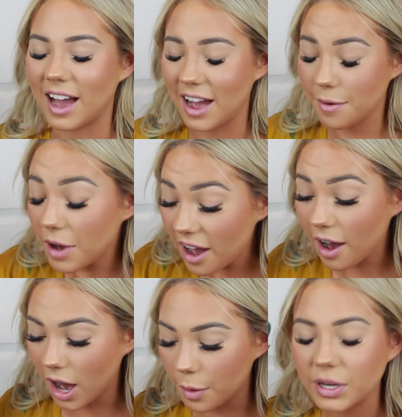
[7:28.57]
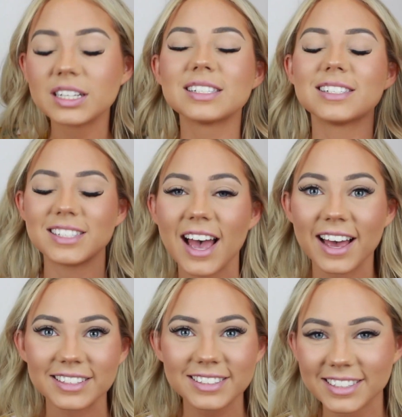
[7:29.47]
I'm
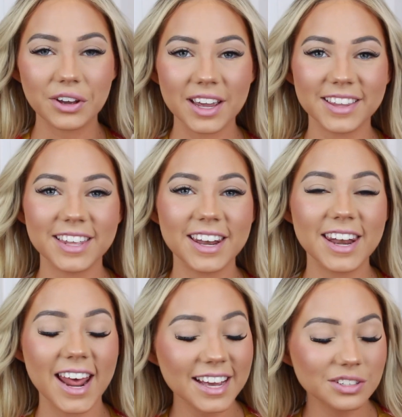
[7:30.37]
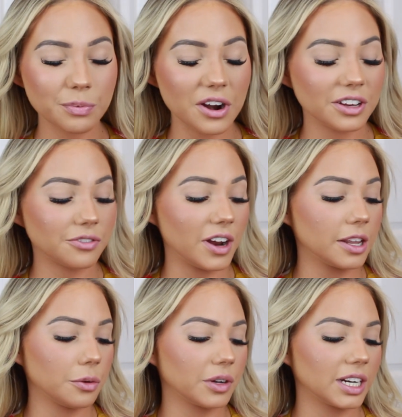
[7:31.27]
obsessed. Okay, and the next product,
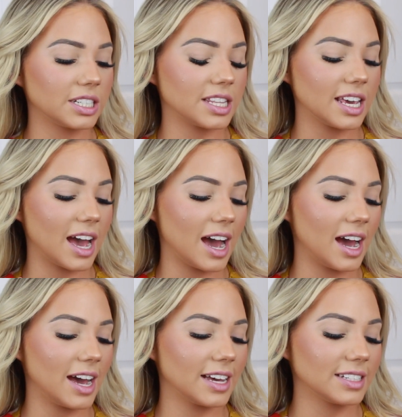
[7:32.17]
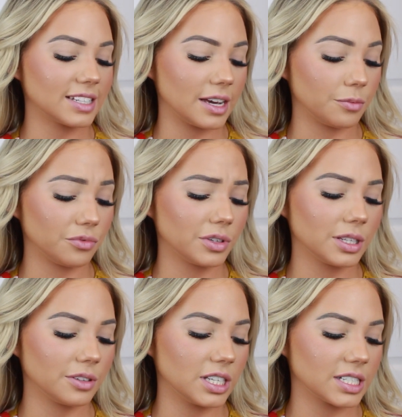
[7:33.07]
finally we're getting to the eyes. I'm
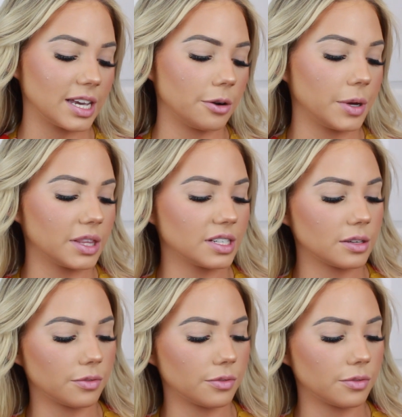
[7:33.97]
really, really excited about this.